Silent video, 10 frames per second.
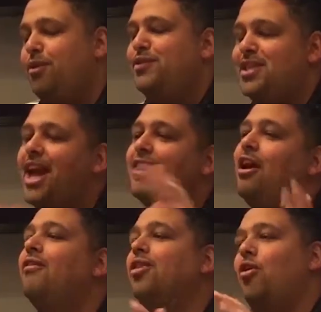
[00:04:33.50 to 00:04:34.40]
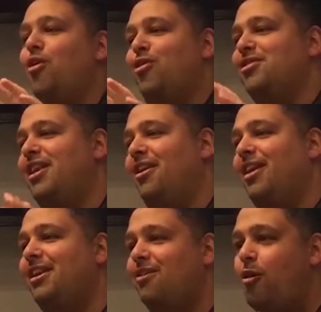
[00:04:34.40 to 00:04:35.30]
we've sanded off the corners
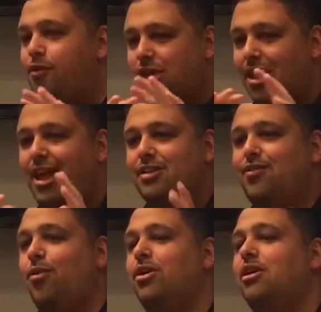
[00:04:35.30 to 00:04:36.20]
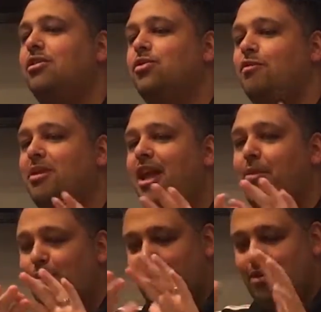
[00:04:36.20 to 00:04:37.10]
now, and over the last 4 years, we've
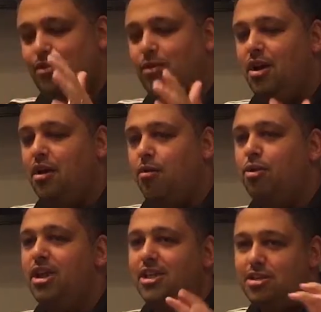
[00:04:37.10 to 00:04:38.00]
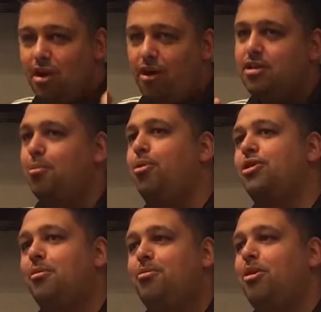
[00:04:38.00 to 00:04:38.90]
been able to really start to
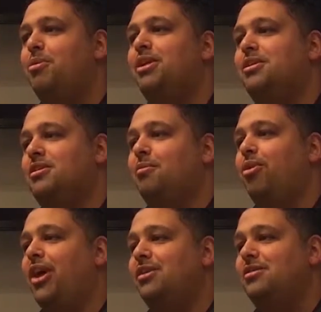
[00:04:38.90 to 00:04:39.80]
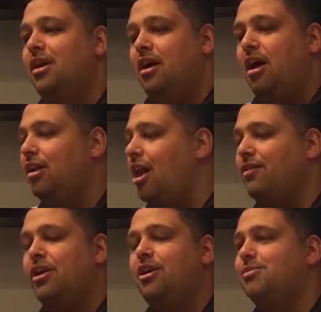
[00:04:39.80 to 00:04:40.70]
put the pieces in place. A
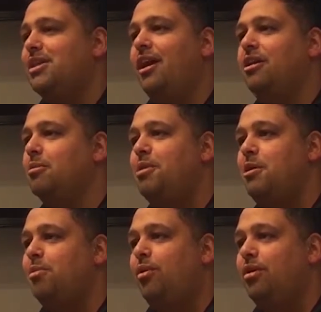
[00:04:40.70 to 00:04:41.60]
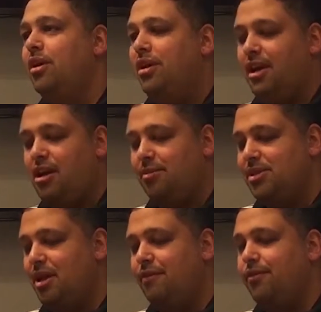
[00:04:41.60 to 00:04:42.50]
lot of it comes down to the people. It
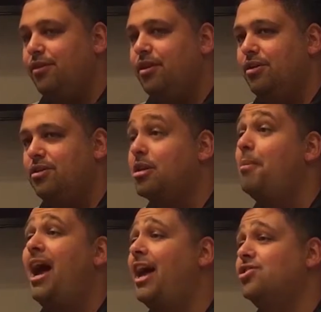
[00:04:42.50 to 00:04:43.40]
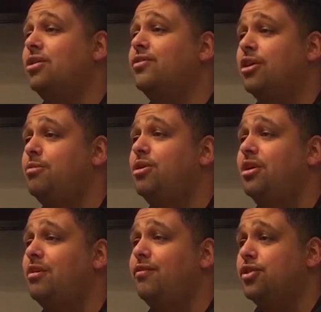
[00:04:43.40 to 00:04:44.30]
comes down to the passion of the
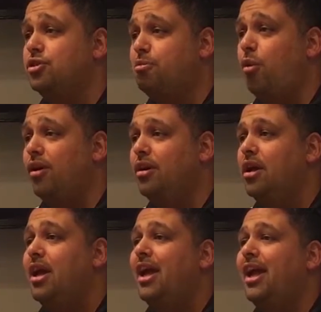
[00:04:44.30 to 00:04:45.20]
community for the sport,